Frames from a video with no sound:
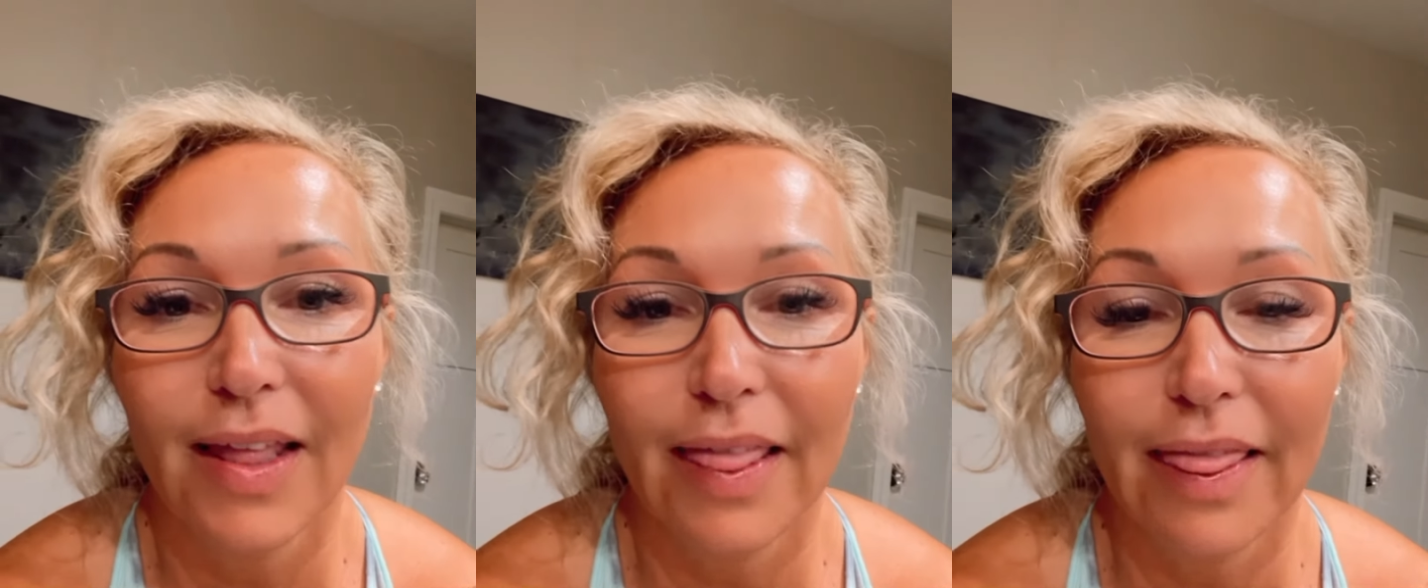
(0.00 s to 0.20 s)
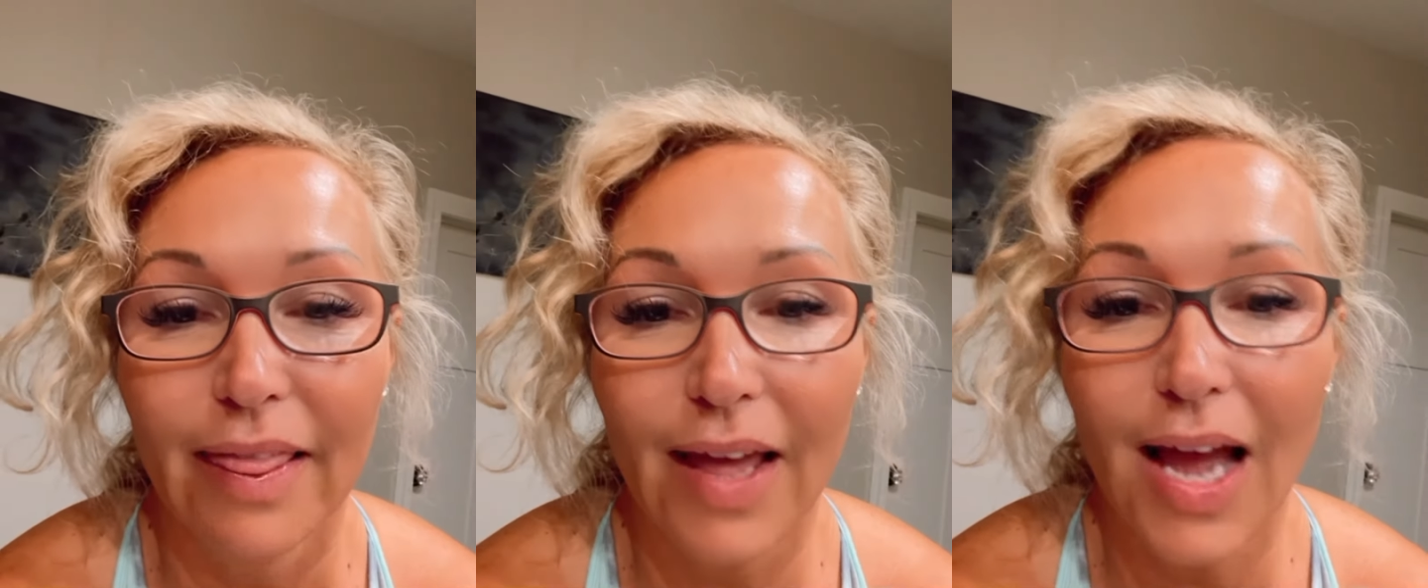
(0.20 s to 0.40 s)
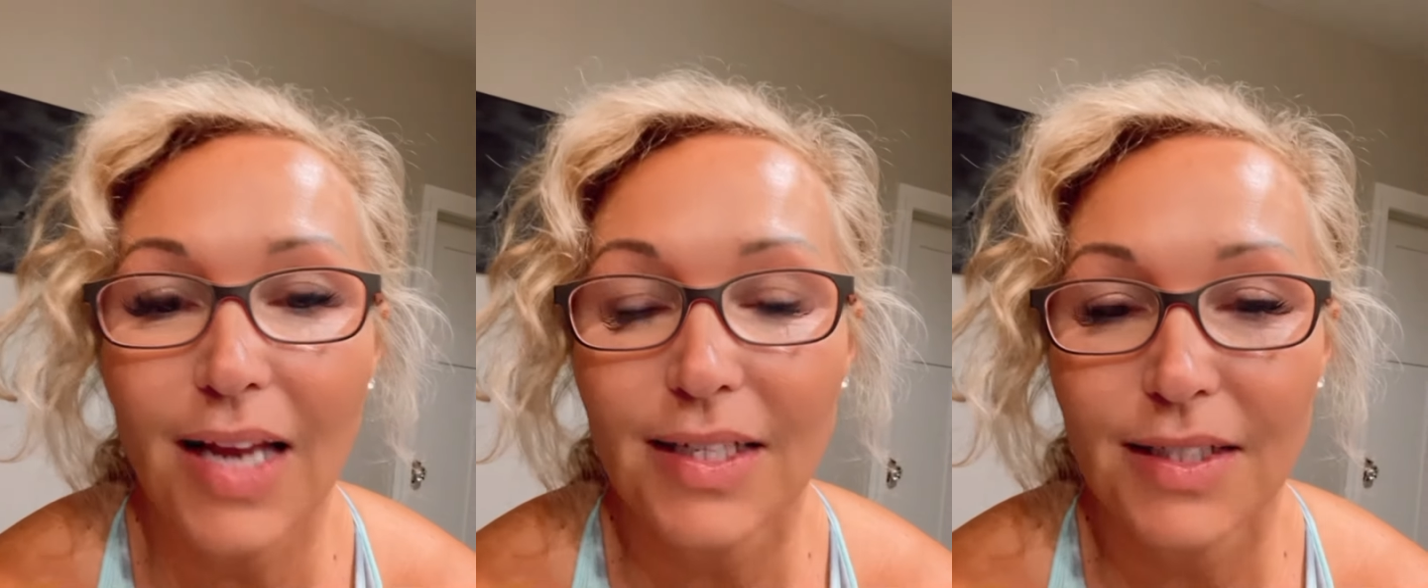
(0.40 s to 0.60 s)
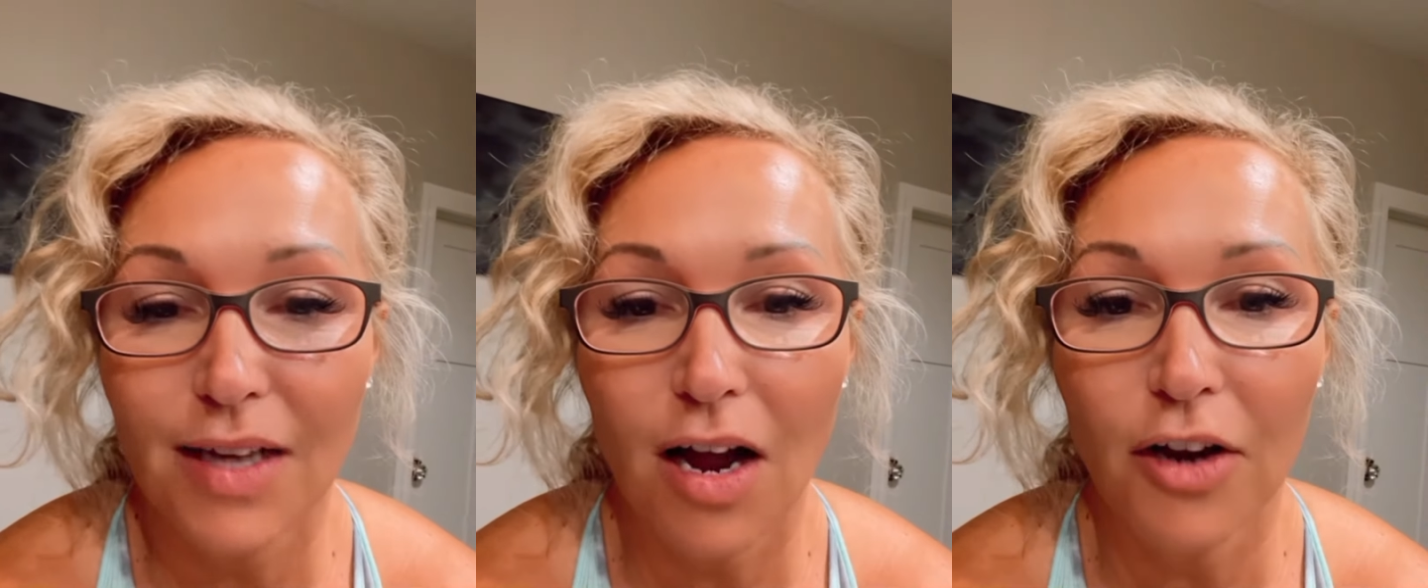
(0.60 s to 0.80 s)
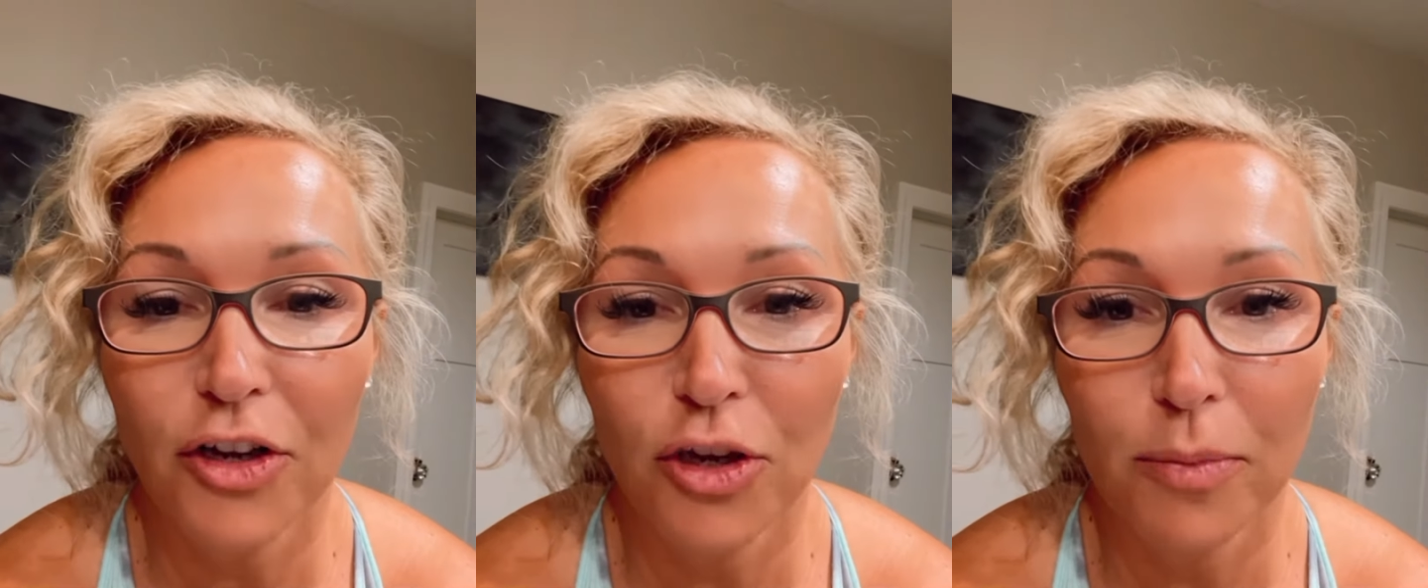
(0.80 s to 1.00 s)
That
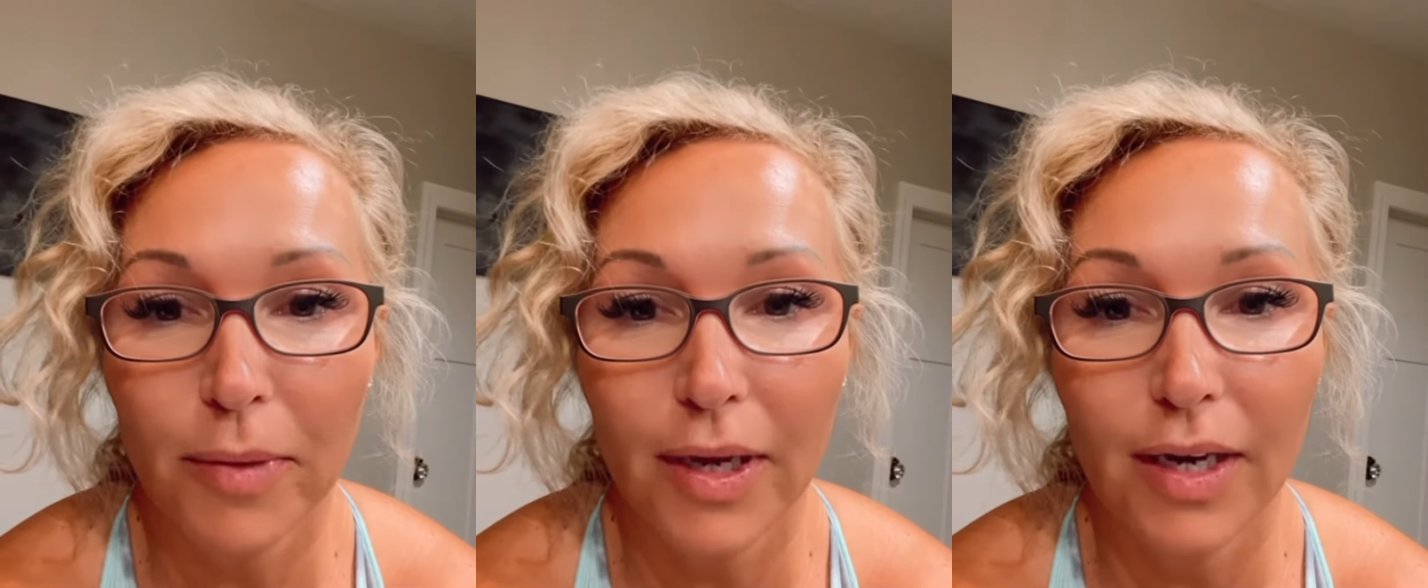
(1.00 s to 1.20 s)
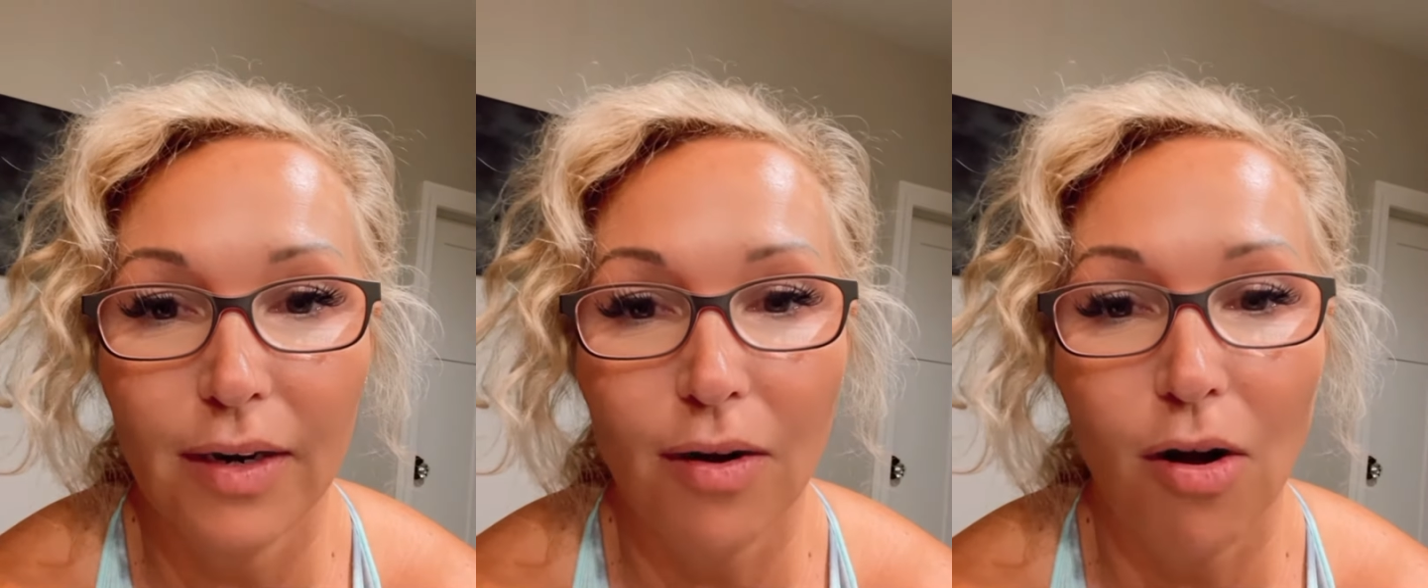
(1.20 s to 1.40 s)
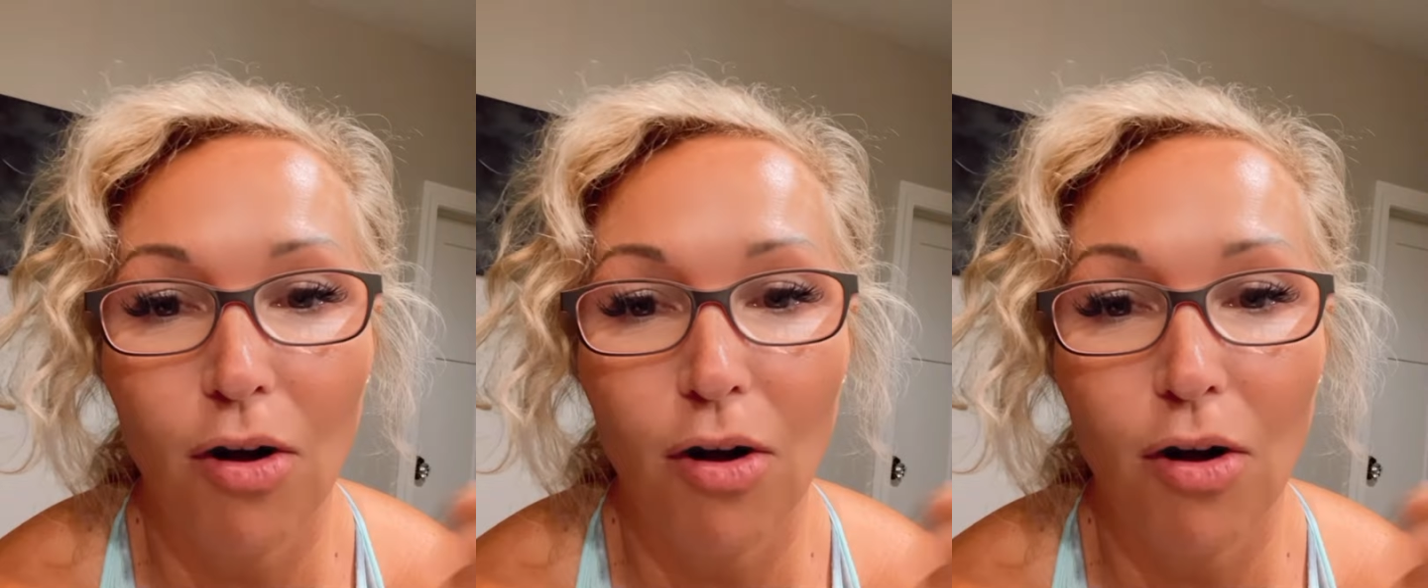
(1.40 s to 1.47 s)
document,